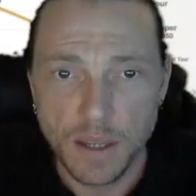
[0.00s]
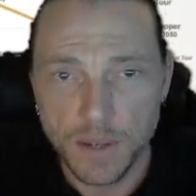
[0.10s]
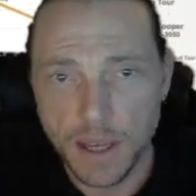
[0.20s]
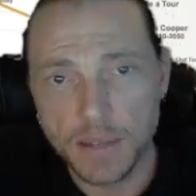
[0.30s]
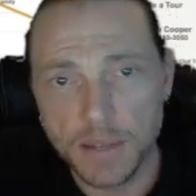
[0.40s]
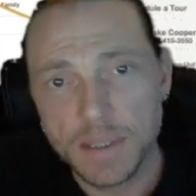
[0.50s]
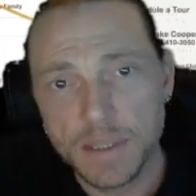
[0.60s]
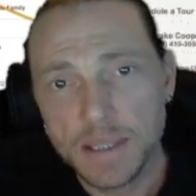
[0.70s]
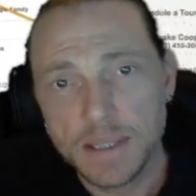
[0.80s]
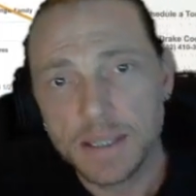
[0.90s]
Okay?
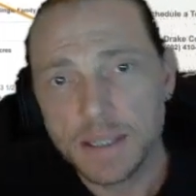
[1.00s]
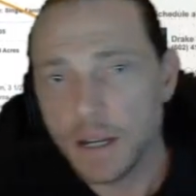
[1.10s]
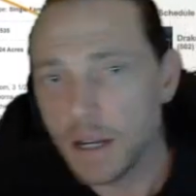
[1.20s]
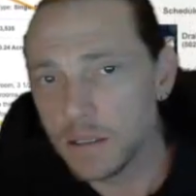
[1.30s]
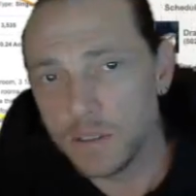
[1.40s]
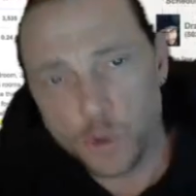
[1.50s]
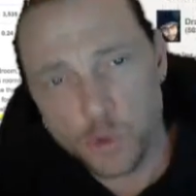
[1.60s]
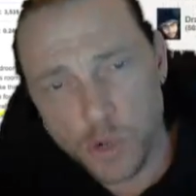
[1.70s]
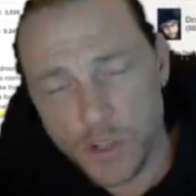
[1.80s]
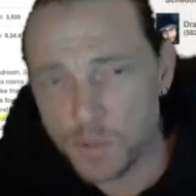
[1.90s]

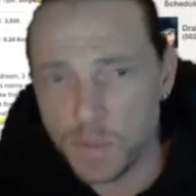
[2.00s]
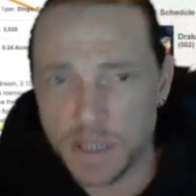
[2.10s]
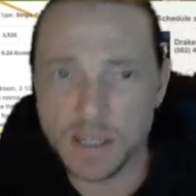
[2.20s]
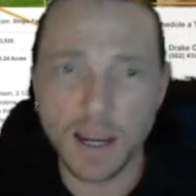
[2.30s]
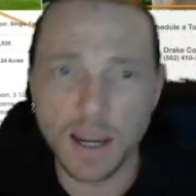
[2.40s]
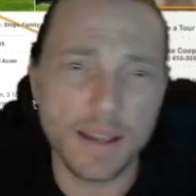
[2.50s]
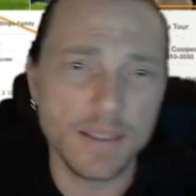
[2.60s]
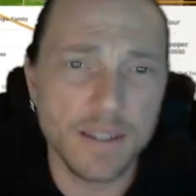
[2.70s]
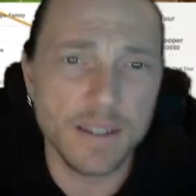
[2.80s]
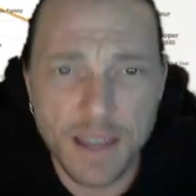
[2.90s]
Trust me, as a guy
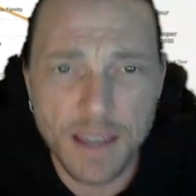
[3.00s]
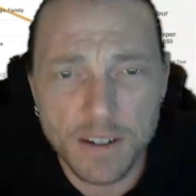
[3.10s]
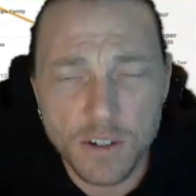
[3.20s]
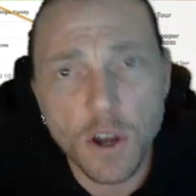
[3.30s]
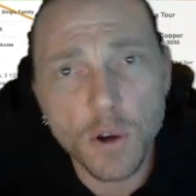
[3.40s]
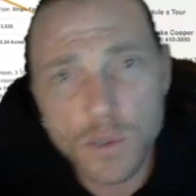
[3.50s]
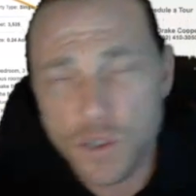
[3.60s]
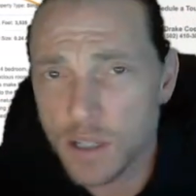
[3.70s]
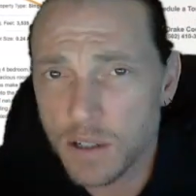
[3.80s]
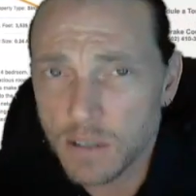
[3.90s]
that knows
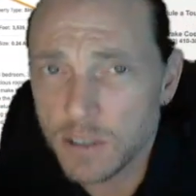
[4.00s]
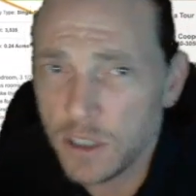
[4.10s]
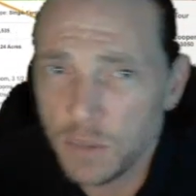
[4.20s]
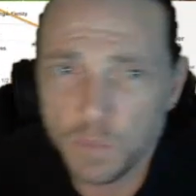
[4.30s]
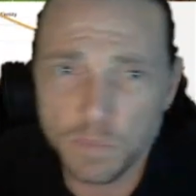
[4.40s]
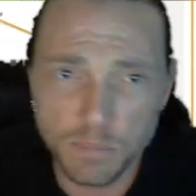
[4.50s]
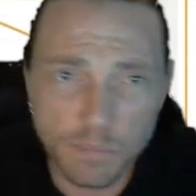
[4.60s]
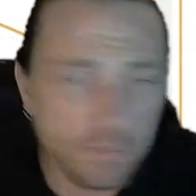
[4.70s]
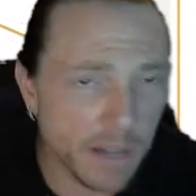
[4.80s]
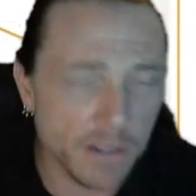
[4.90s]
technology
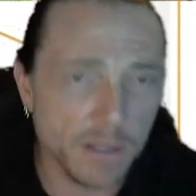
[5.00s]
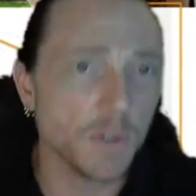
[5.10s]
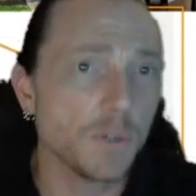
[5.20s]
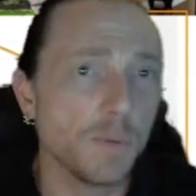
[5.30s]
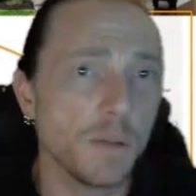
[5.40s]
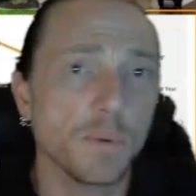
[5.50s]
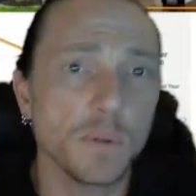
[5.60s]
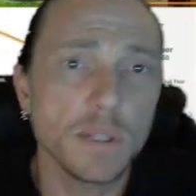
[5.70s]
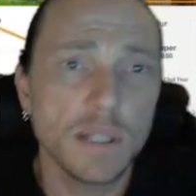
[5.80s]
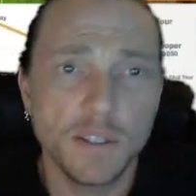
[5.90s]
better than most
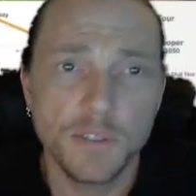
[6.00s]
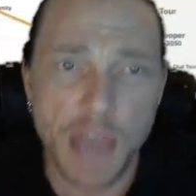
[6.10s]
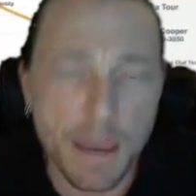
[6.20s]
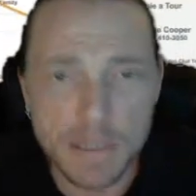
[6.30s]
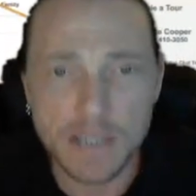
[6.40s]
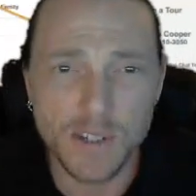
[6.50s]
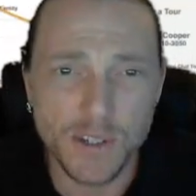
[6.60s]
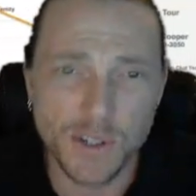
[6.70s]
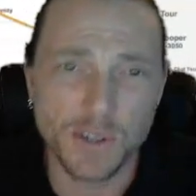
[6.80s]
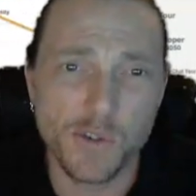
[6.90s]
people, that means
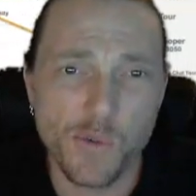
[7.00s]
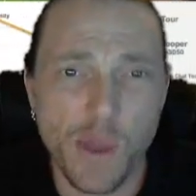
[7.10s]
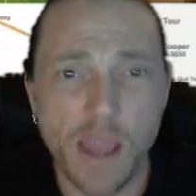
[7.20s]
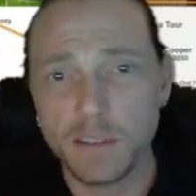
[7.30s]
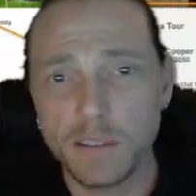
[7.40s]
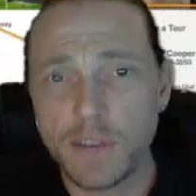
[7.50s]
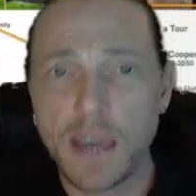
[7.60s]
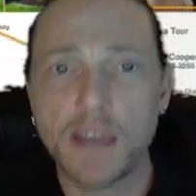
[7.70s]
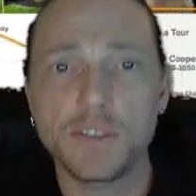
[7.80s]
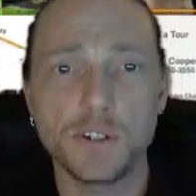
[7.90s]
that Sierra Interactive
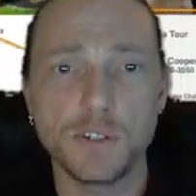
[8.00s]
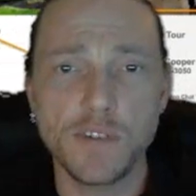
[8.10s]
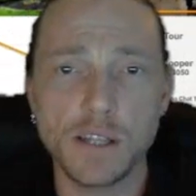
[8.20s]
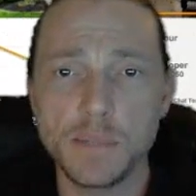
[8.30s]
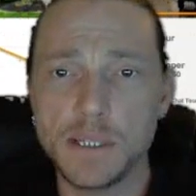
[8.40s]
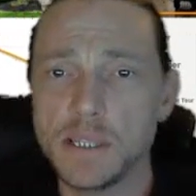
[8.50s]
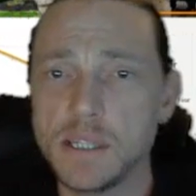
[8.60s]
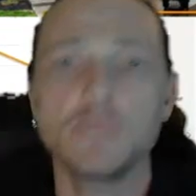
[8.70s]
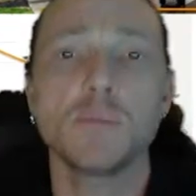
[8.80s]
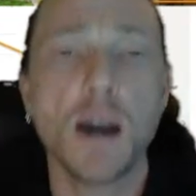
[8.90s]
had their development
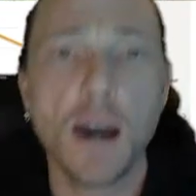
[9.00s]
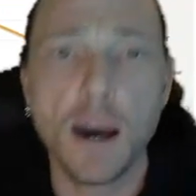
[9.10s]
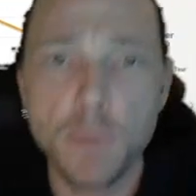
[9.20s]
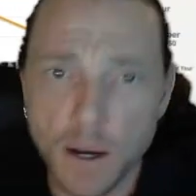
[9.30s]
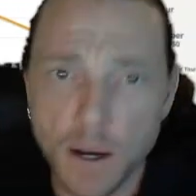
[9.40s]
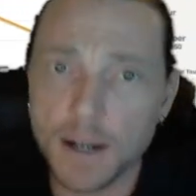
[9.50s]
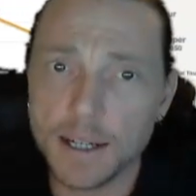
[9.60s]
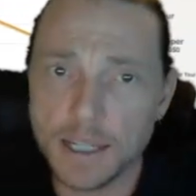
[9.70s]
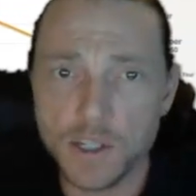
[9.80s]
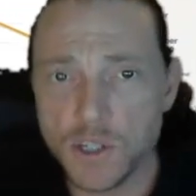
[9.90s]
team hop
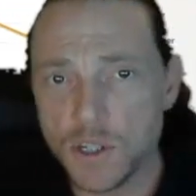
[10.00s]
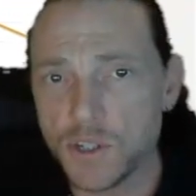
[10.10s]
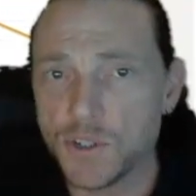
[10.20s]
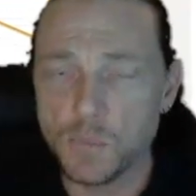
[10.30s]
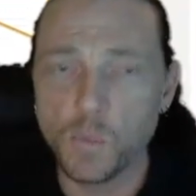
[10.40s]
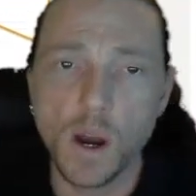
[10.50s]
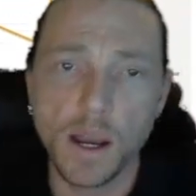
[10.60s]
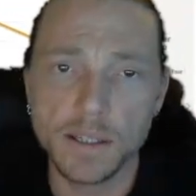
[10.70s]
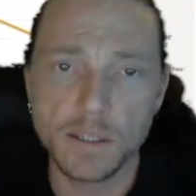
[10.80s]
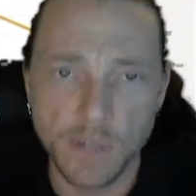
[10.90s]
on a
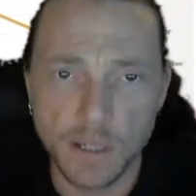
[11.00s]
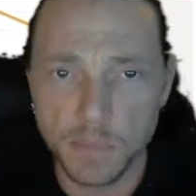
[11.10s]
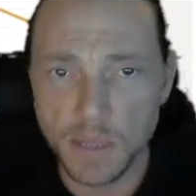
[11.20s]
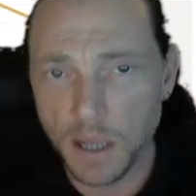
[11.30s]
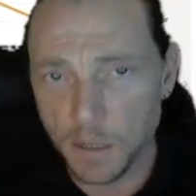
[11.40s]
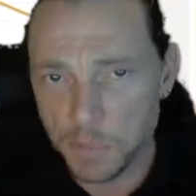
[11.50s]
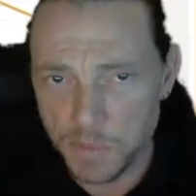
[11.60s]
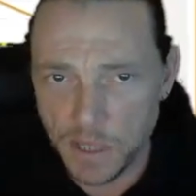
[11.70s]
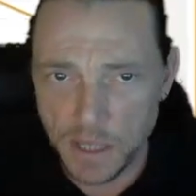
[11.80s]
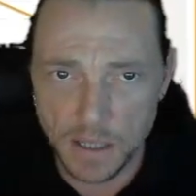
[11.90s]
system-wide development
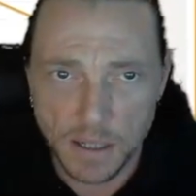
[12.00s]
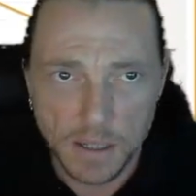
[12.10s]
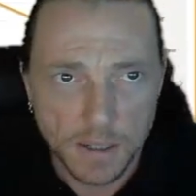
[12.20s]
update